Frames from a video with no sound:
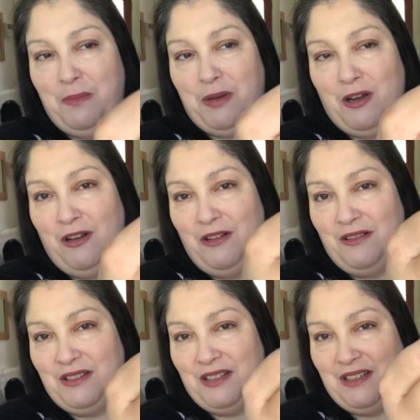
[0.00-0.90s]

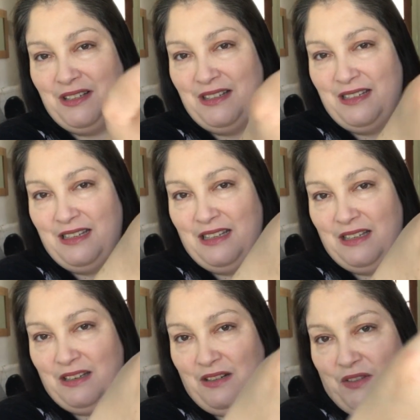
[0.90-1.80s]
part.
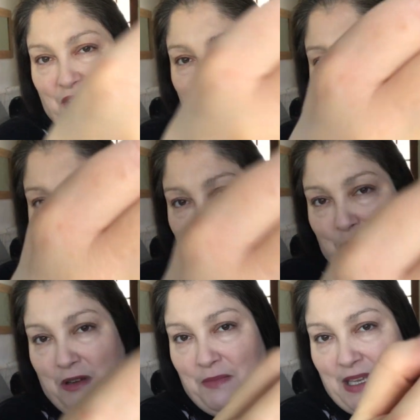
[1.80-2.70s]
Don't know if you can see
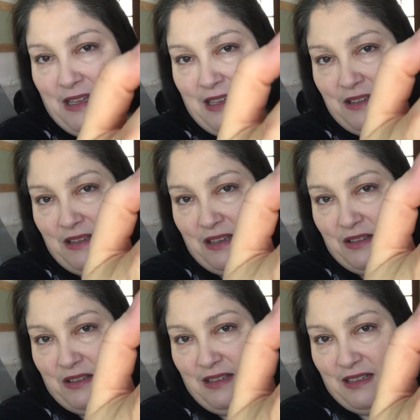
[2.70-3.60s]
what I mean.
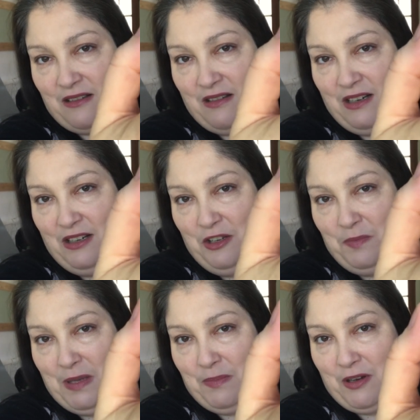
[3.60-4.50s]
That's this kind of
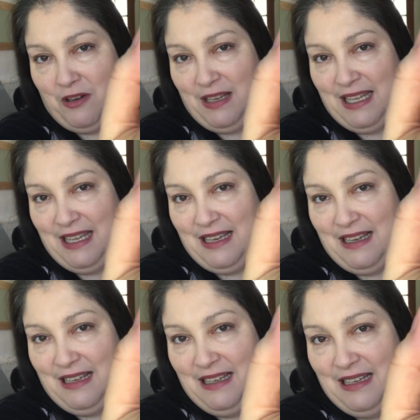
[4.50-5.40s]
loopy part
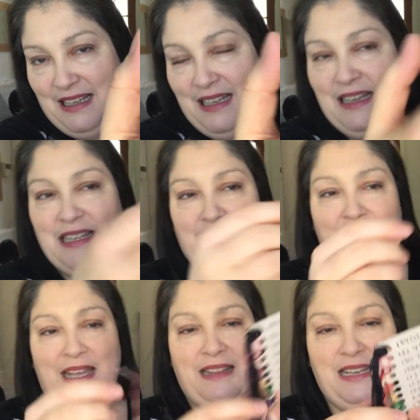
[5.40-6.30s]
here. They were
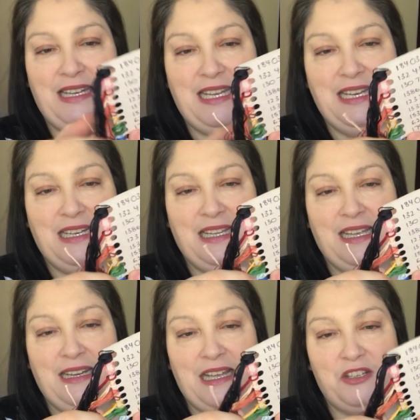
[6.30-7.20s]
getting their needle
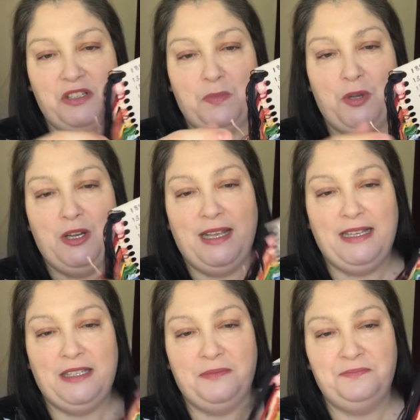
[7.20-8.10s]
in and just pulling,